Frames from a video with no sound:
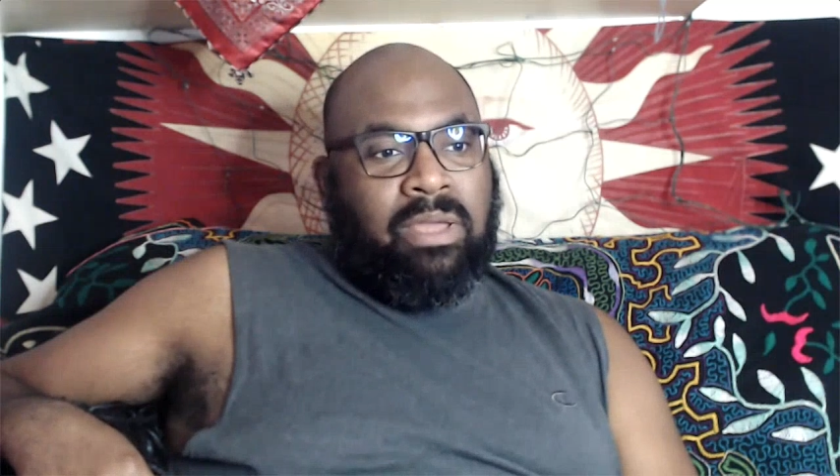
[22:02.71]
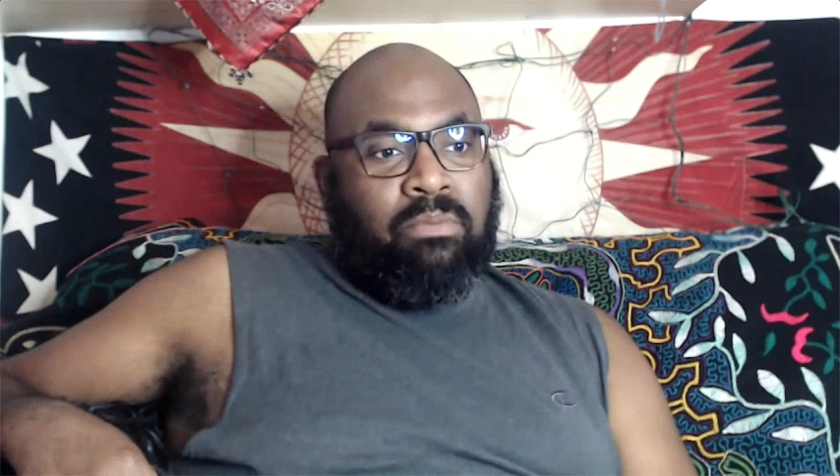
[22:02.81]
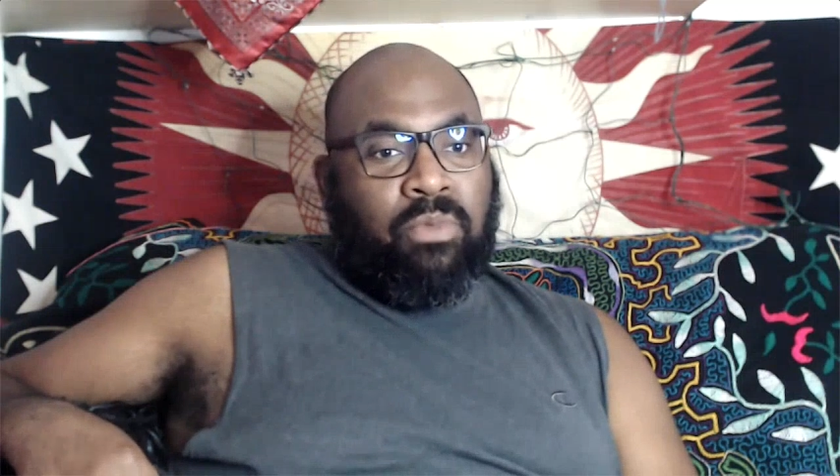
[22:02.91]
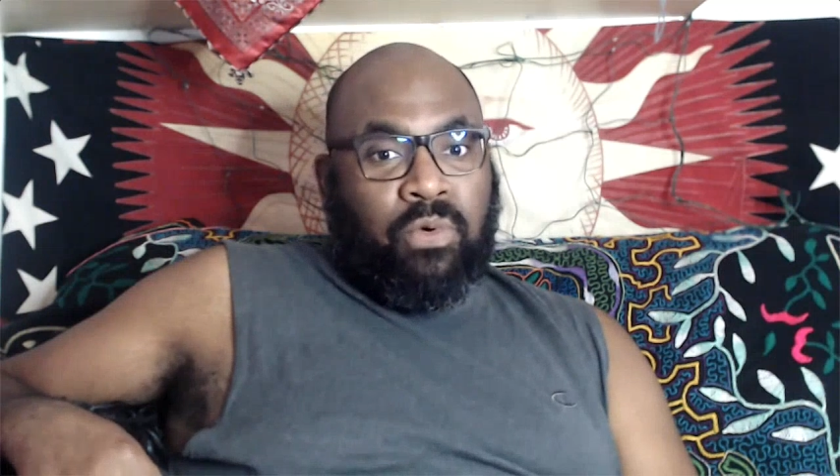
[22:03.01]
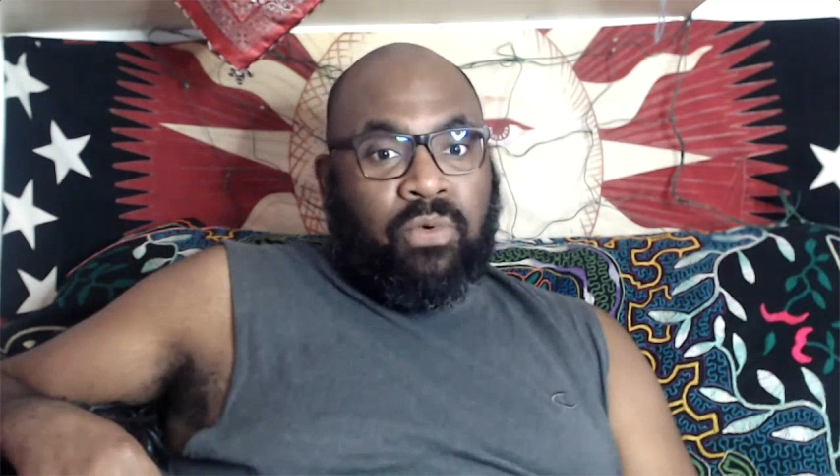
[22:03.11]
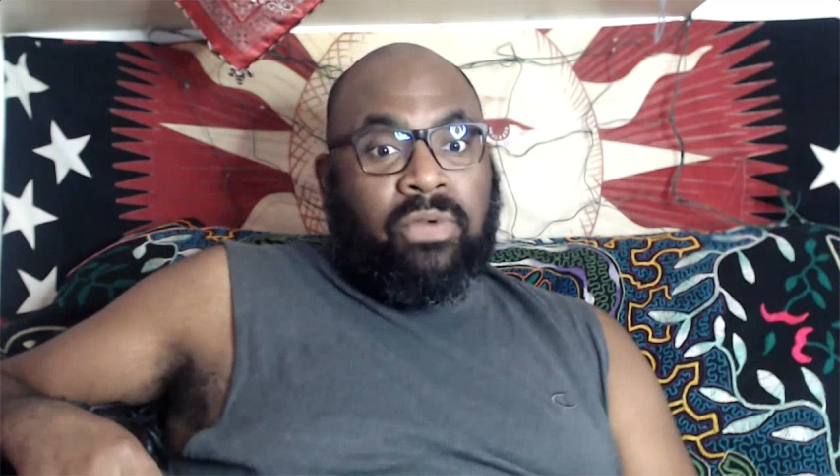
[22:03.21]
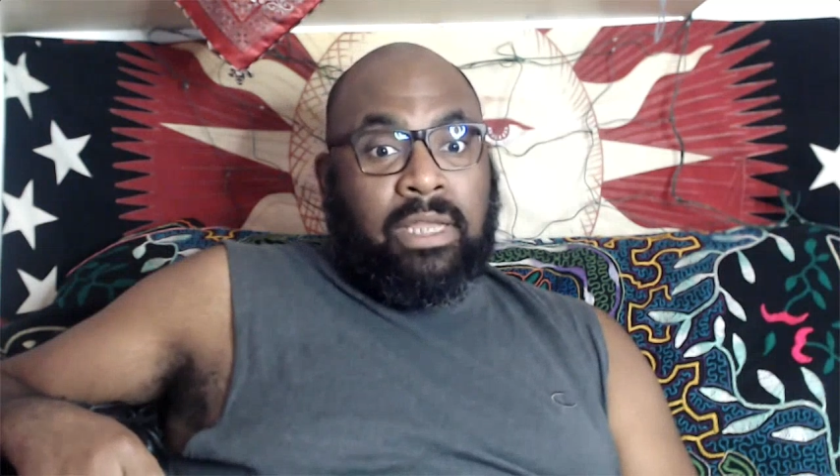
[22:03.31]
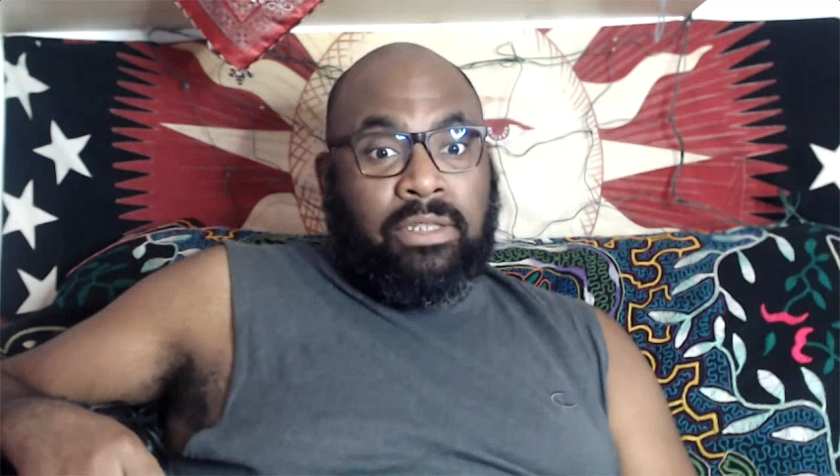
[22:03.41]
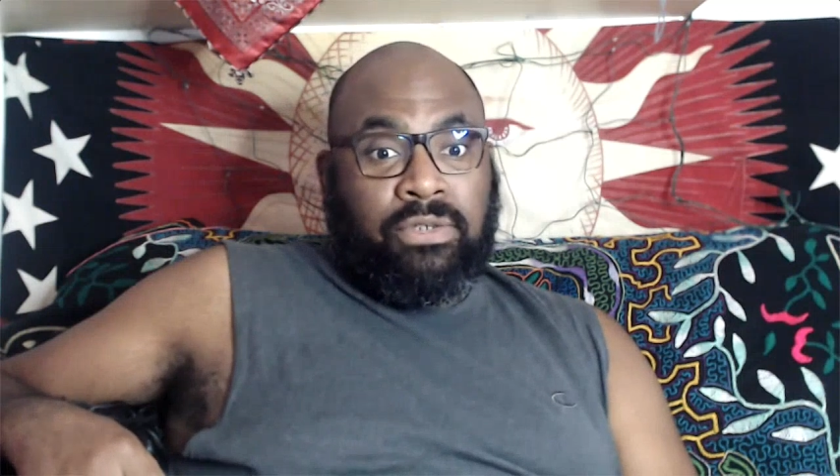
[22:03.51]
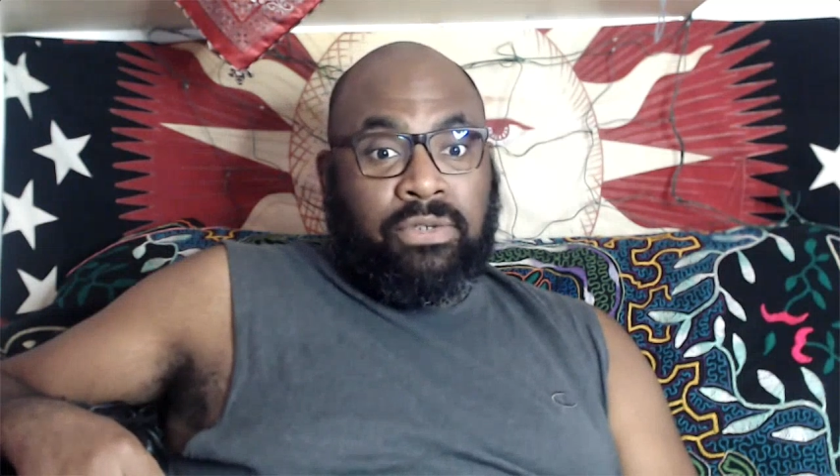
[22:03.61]
move
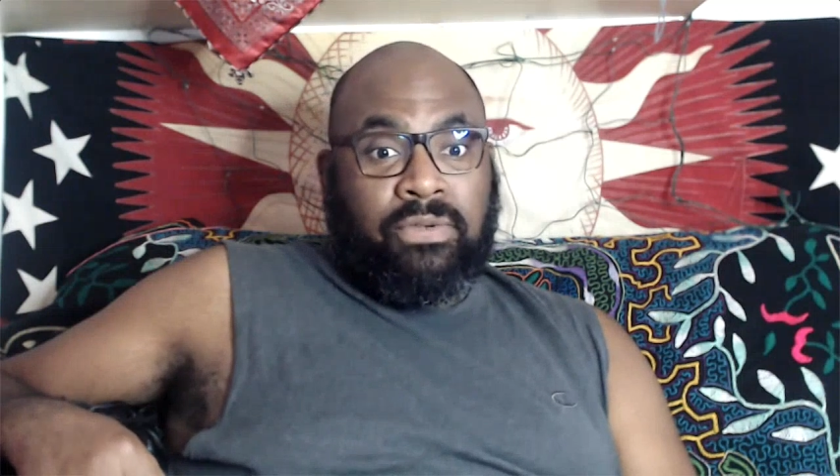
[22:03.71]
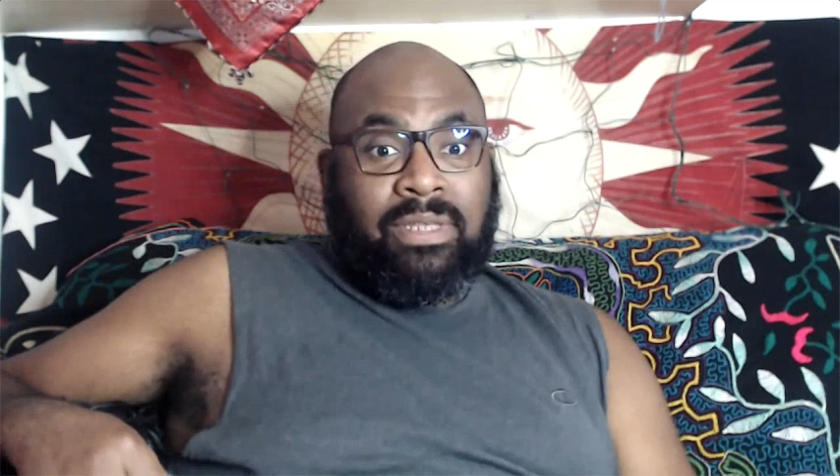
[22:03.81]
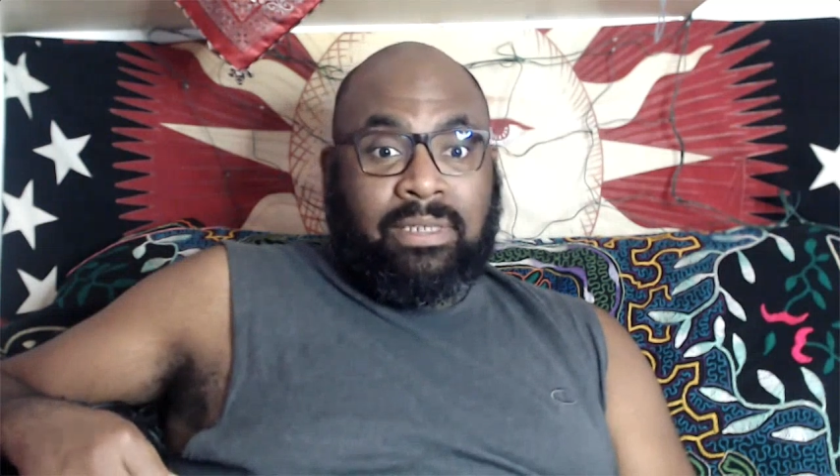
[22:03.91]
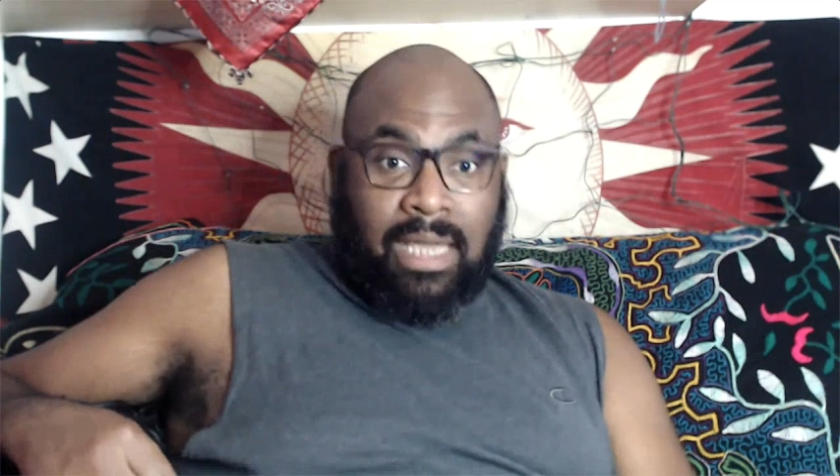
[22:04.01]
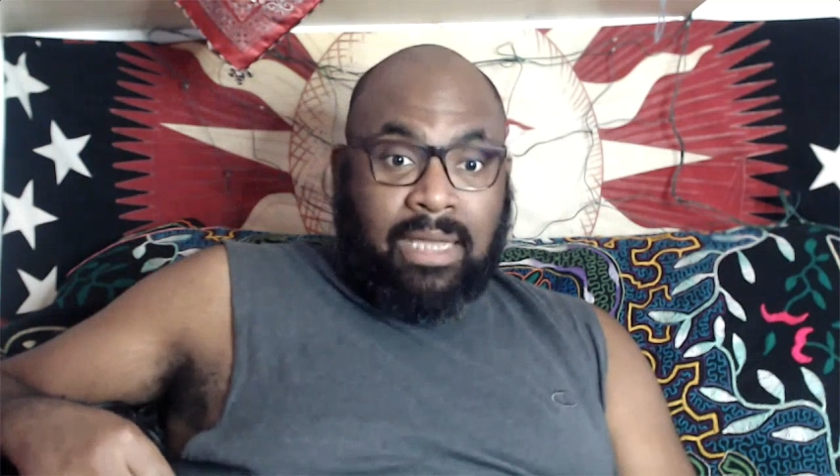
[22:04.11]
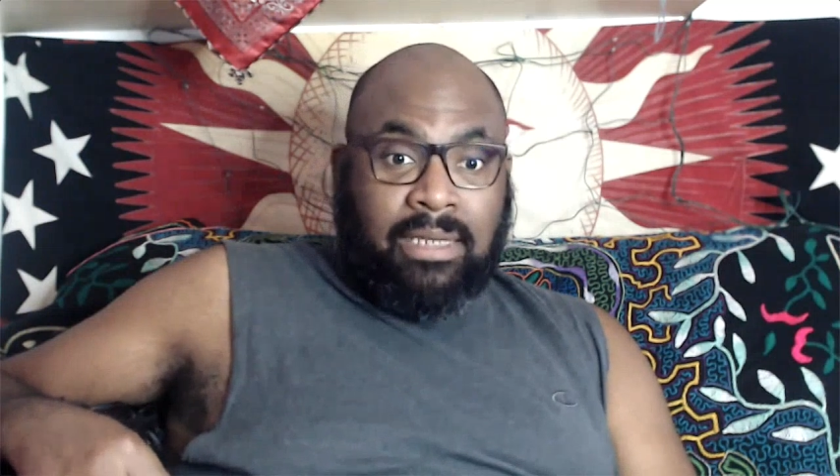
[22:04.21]
into the second